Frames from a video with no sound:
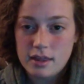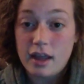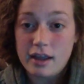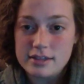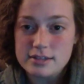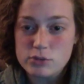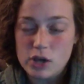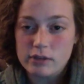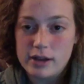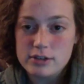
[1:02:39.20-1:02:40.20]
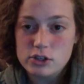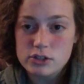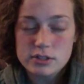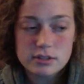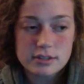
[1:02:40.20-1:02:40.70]
got some Jolly
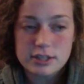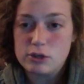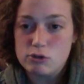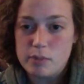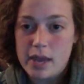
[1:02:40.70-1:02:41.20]
Ranchers. It's a huge